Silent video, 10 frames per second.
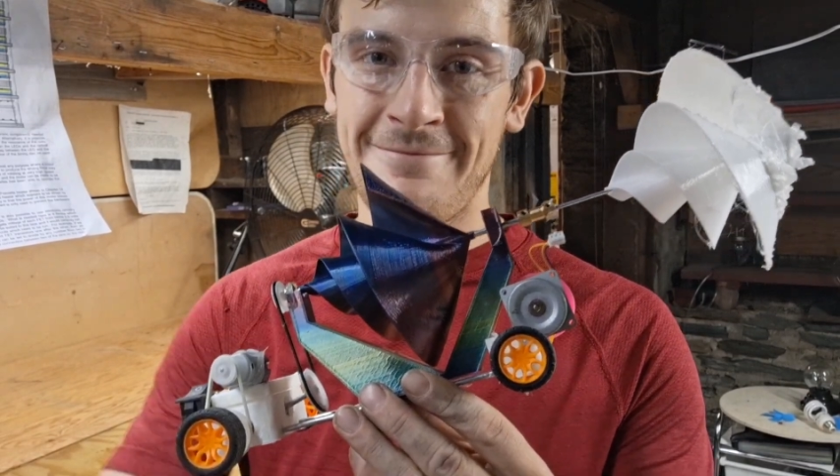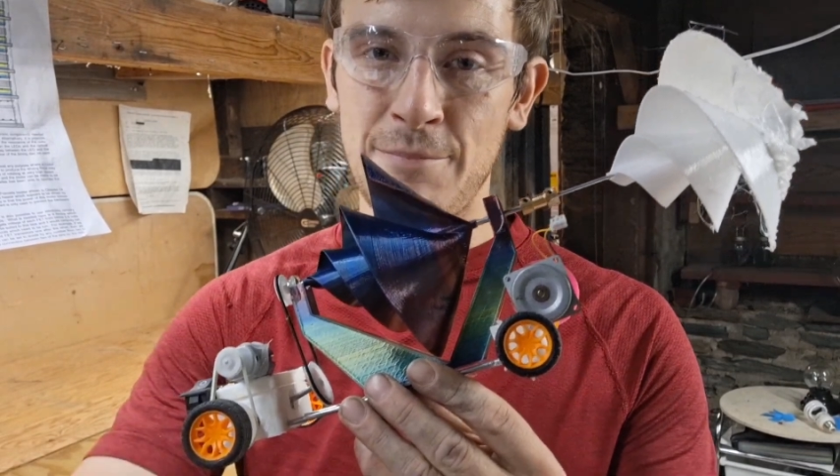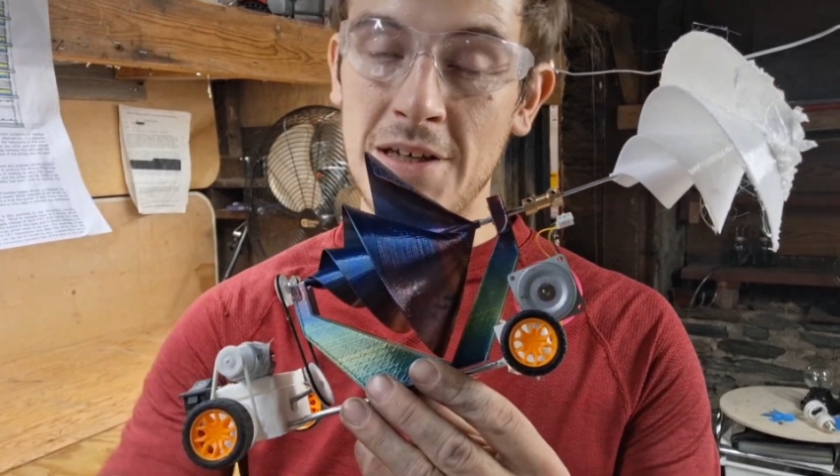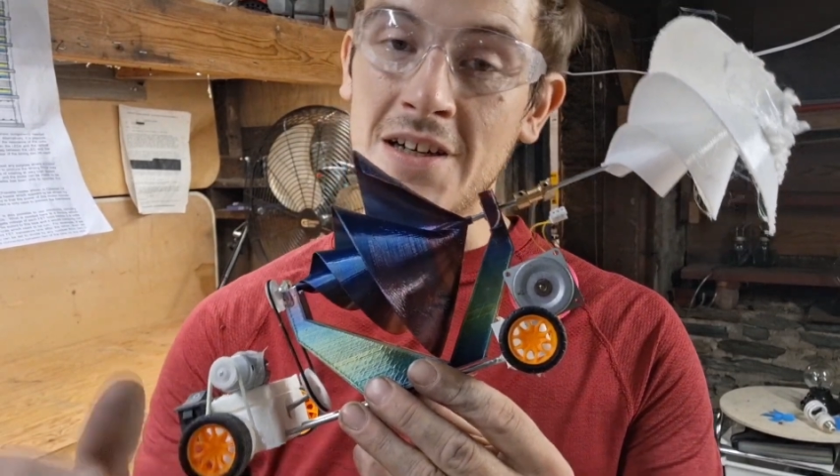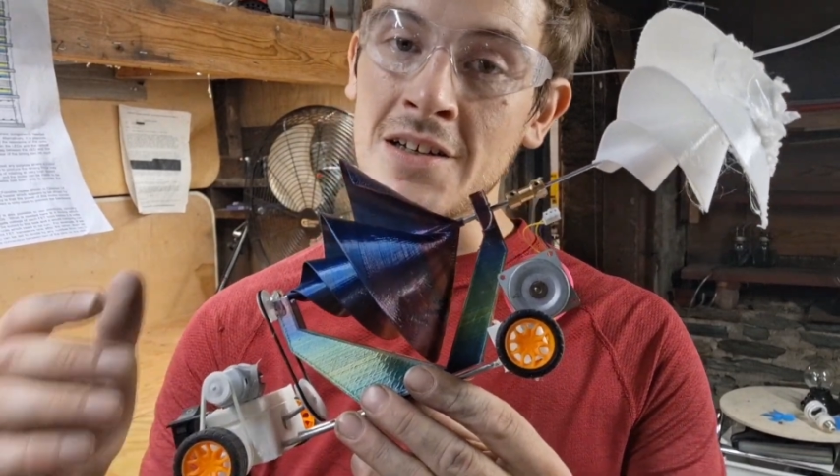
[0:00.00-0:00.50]

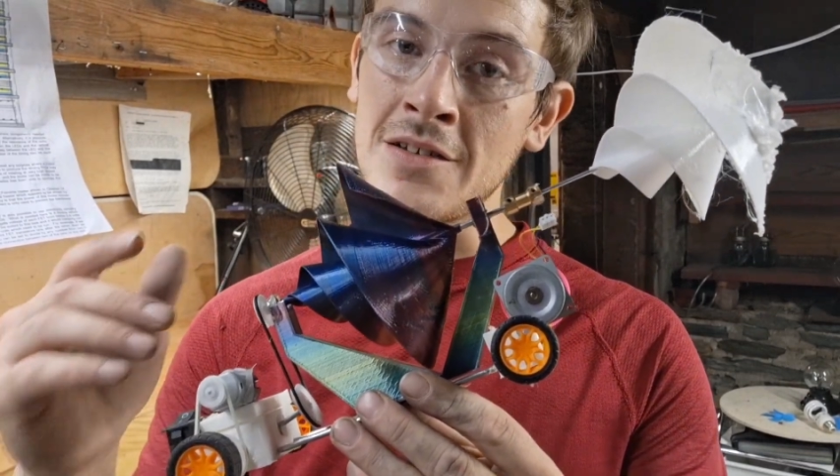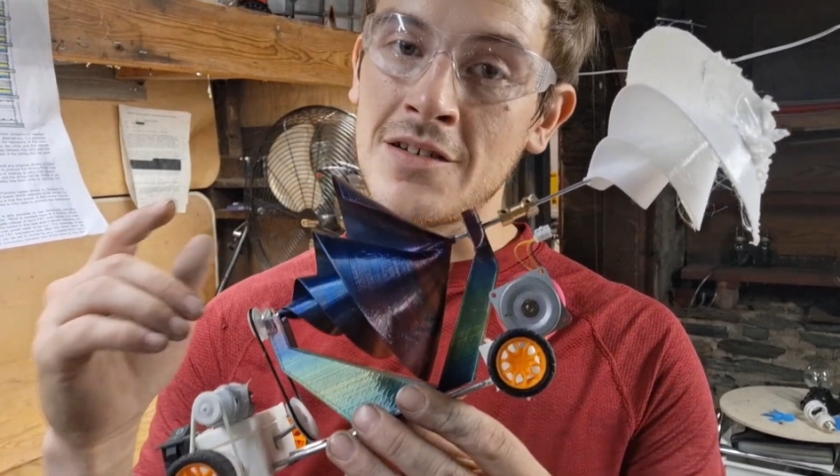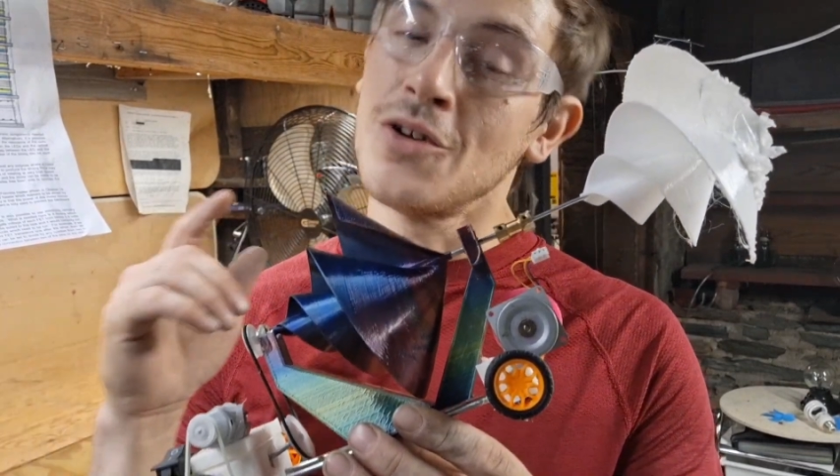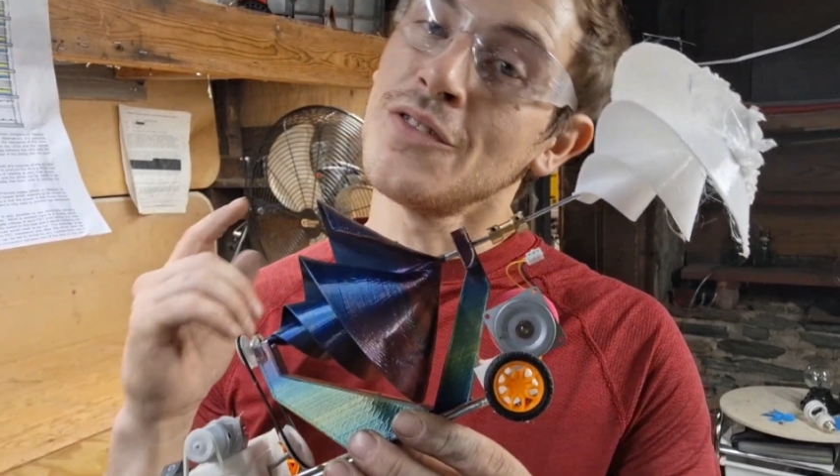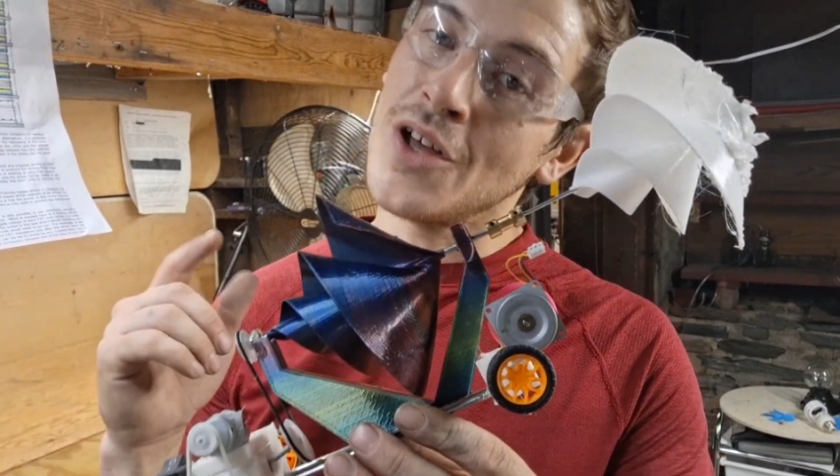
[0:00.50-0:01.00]
Because
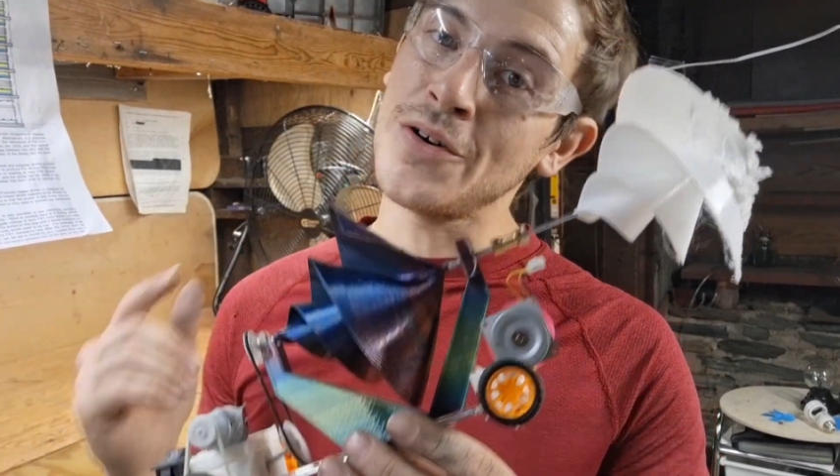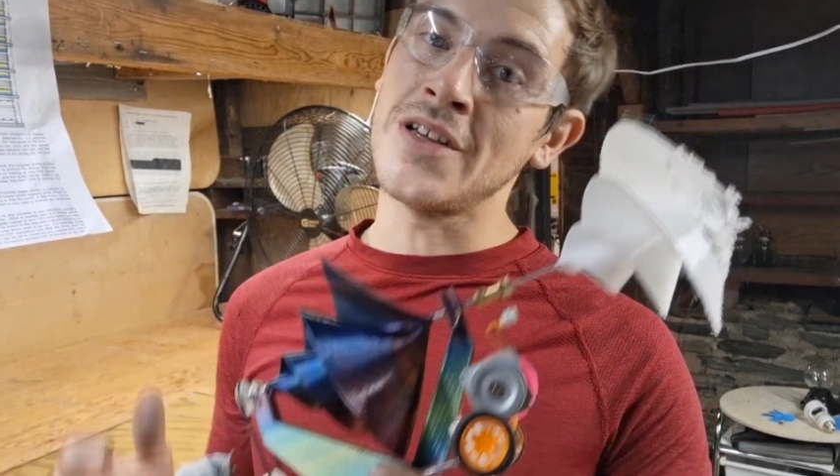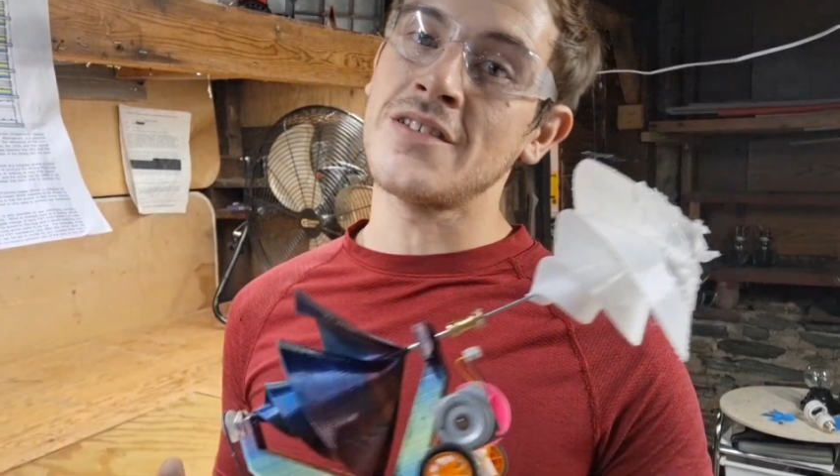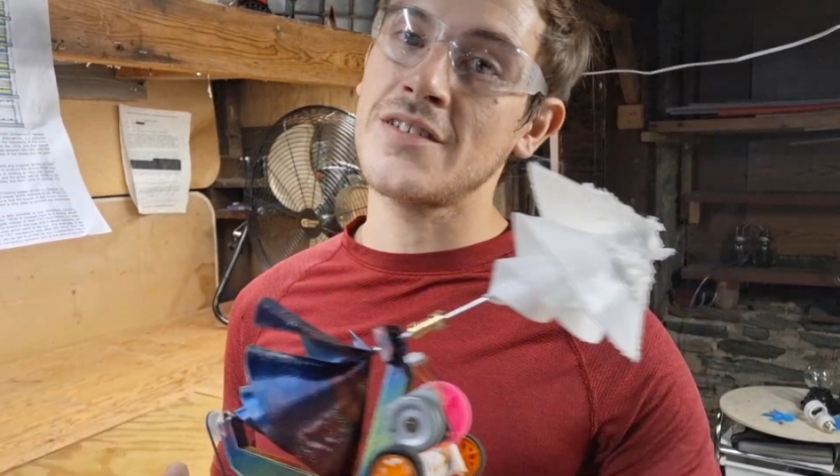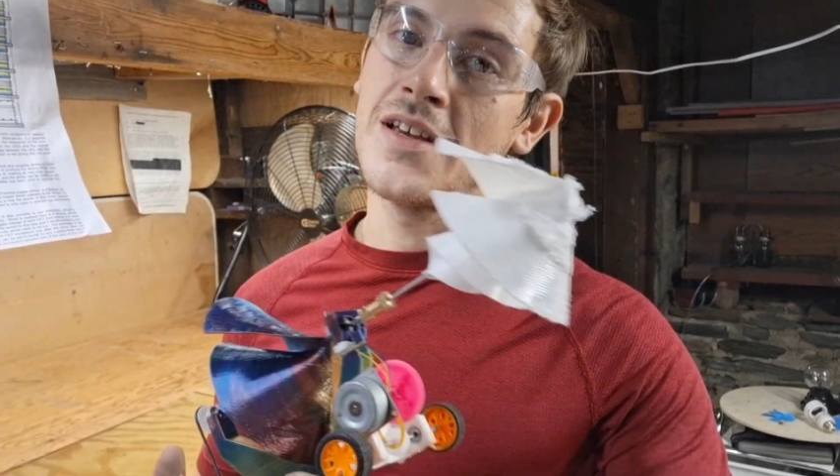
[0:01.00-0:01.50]
you'll
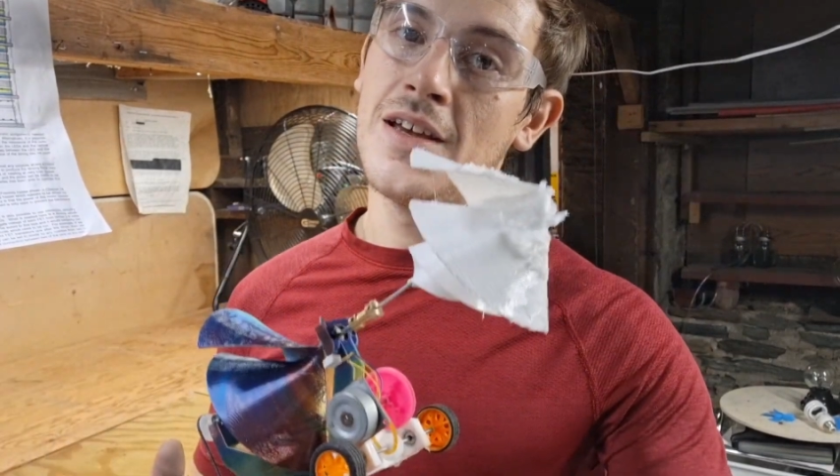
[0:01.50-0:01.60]
notice,